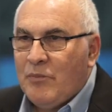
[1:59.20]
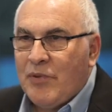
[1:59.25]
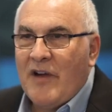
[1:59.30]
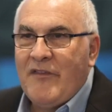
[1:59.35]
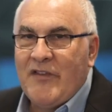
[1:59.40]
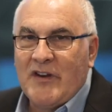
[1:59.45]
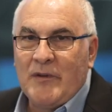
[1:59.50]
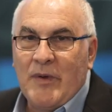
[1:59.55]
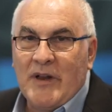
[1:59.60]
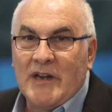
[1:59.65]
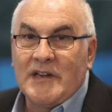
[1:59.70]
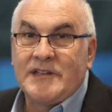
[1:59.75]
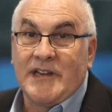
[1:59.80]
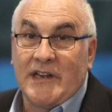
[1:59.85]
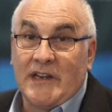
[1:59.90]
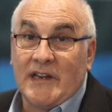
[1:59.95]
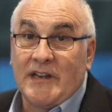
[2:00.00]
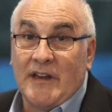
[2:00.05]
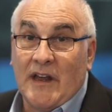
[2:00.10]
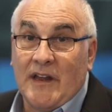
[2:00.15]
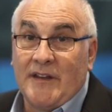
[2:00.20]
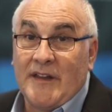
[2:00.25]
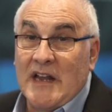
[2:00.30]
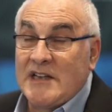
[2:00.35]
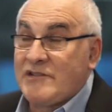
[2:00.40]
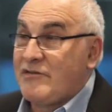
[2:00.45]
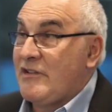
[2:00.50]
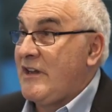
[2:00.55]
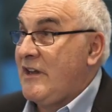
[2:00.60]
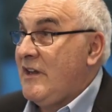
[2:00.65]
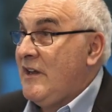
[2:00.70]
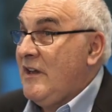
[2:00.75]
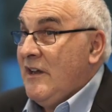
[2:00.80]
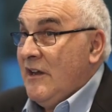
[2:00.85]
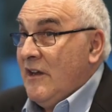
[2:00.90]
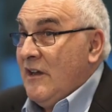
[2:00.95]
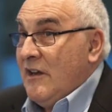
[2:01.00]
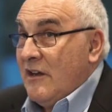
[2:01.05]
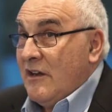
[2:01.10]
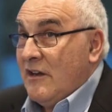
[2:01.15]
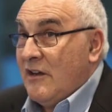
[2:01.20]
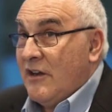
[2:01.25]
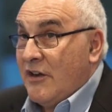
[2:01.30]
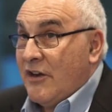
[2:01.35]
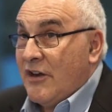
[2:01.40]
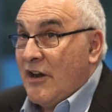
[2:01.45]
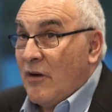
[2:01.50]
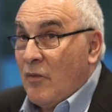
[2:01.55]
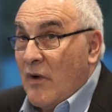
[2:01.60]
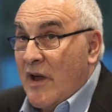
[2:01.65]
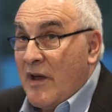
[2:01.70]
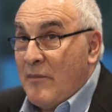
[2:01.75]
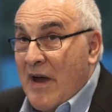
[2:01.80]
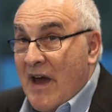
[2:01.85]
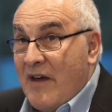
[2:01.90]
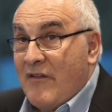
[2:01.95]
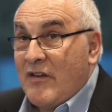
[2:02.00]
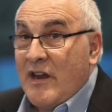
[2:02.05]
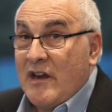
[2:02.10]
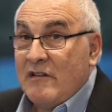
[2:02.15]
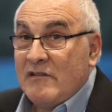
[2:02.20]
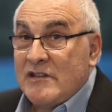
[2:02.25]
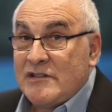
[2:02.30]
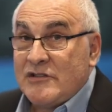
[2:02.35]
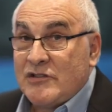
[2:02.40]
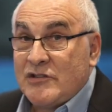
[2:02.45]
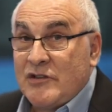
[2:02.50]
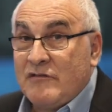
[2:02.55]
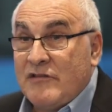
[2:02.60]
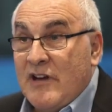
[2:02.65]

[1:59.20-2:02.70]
profitability, and, and, that's really you, you know where Mavenir has sort